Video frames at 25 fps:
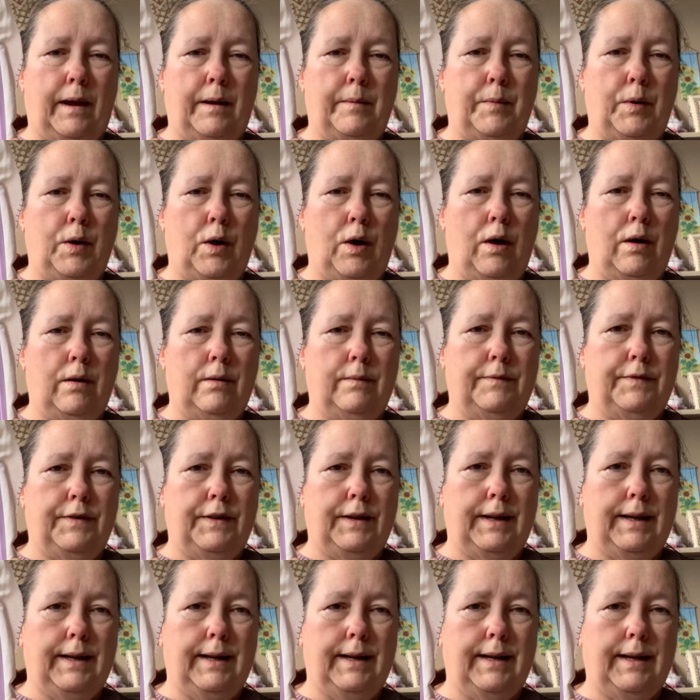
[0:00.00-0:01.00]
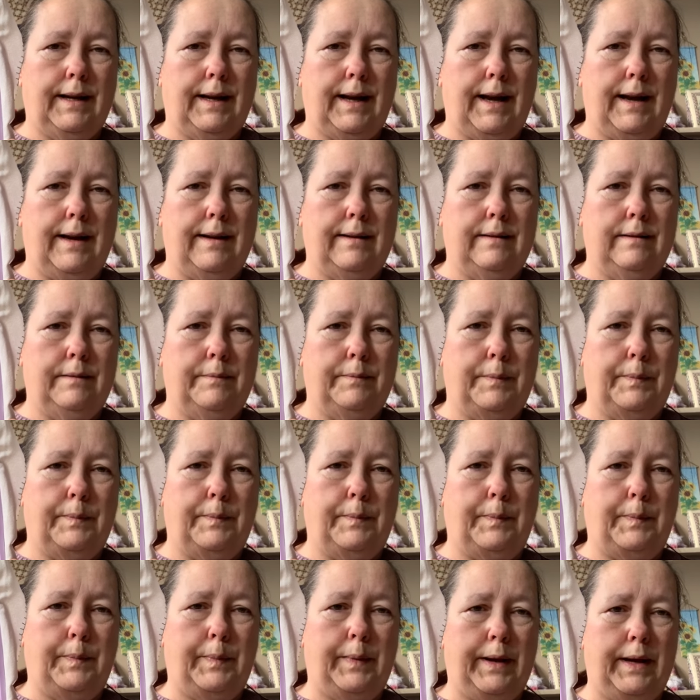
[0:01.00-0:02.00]
But hopefully, again,
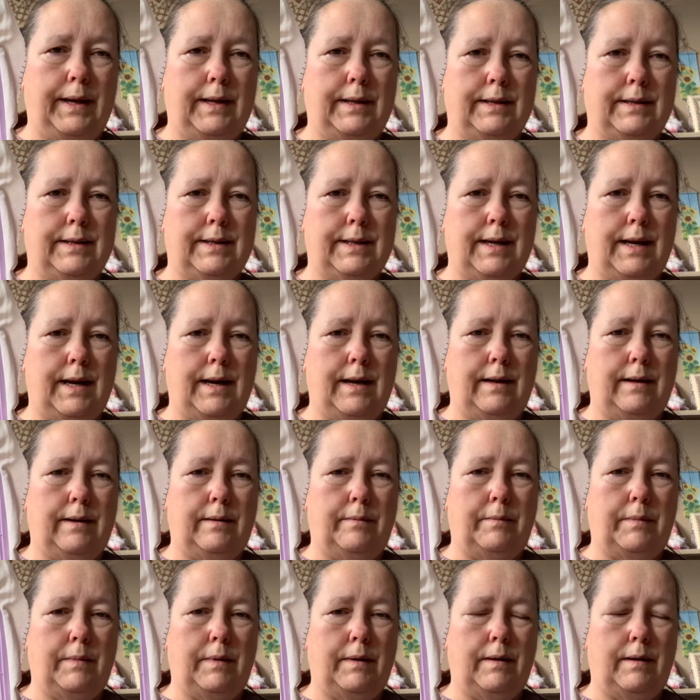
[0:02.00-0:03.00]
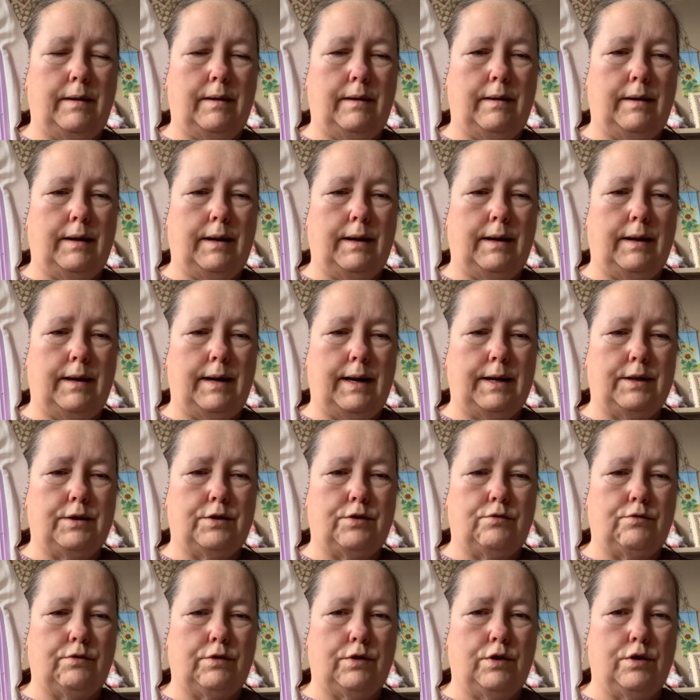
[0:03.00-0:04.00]
by the time I
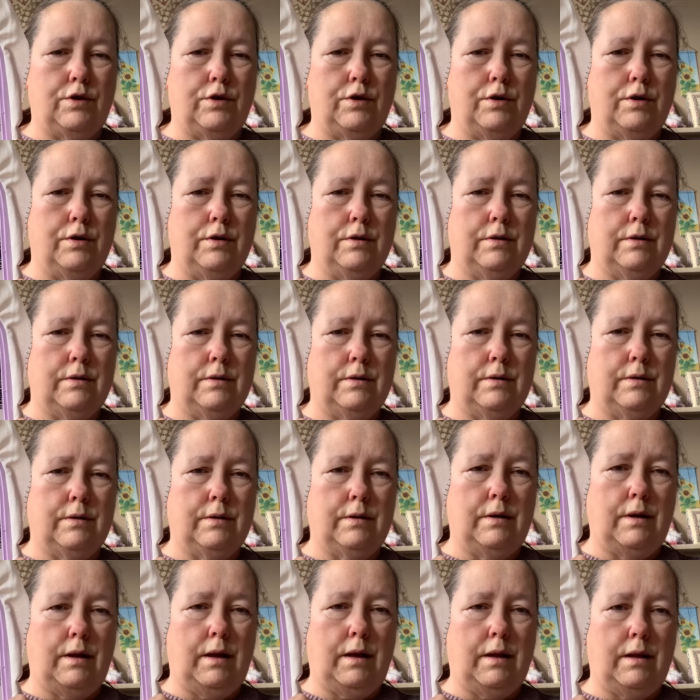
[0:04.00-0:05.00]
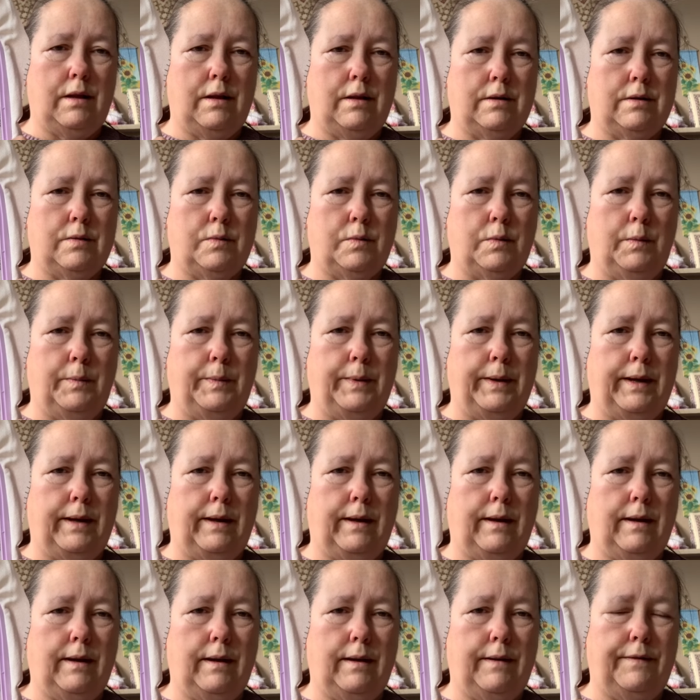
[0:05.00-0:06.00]
next record, this will
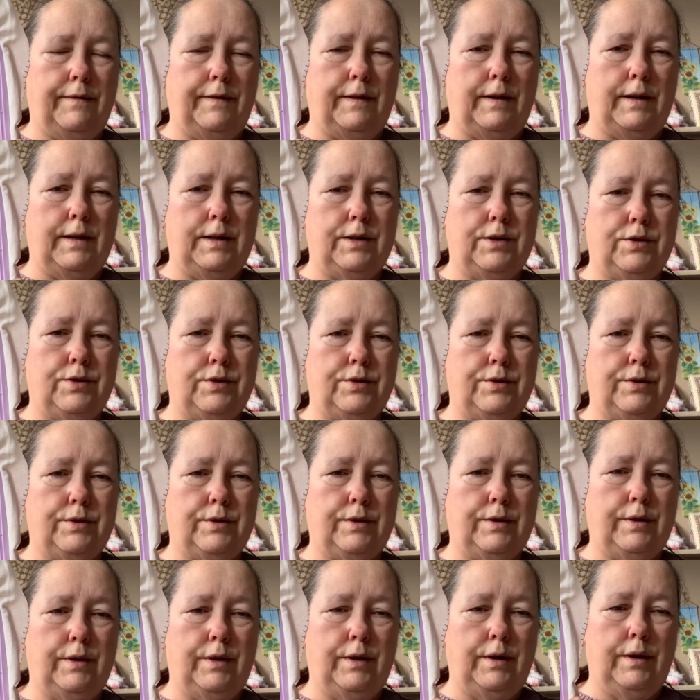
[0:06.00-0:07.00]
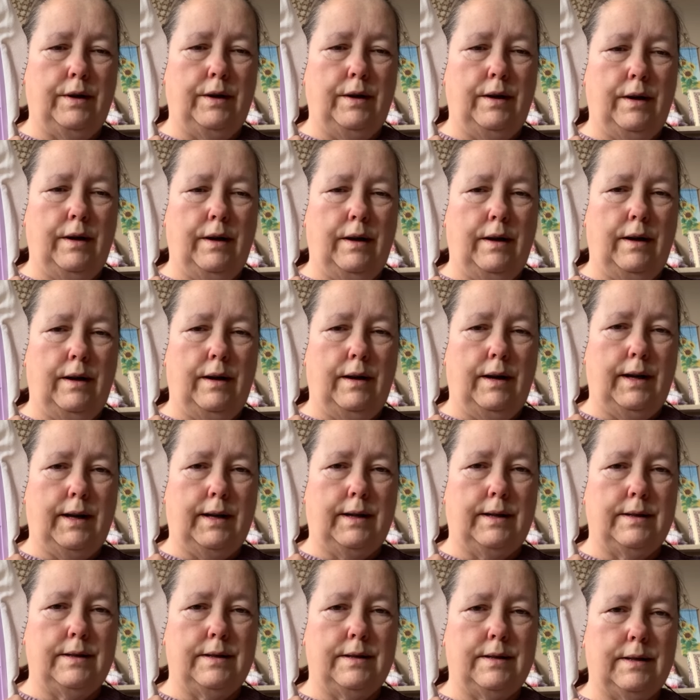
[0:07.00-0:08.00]
be a finish and I
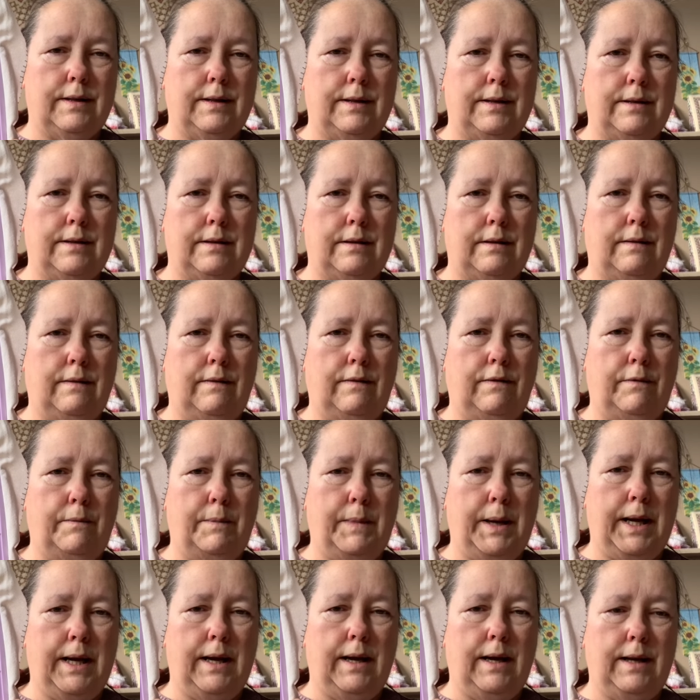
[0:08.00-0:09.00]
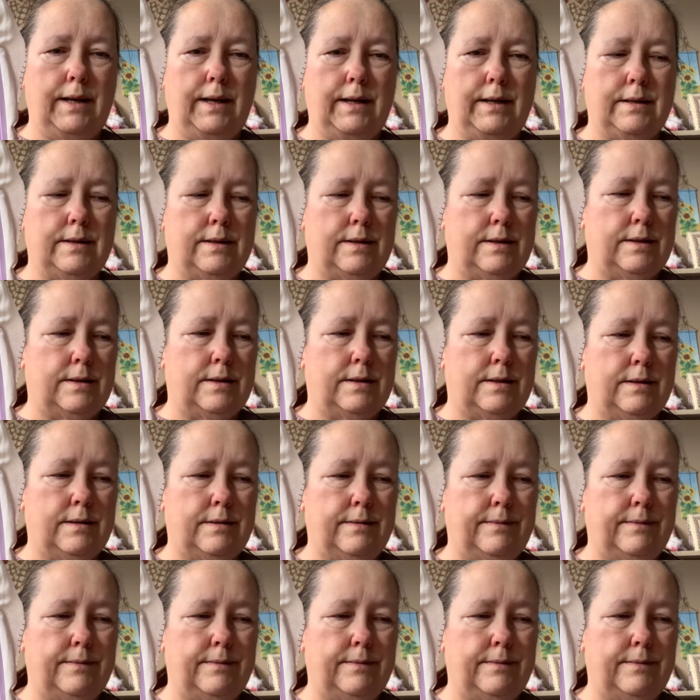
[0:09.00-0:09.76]
can tick it off my list.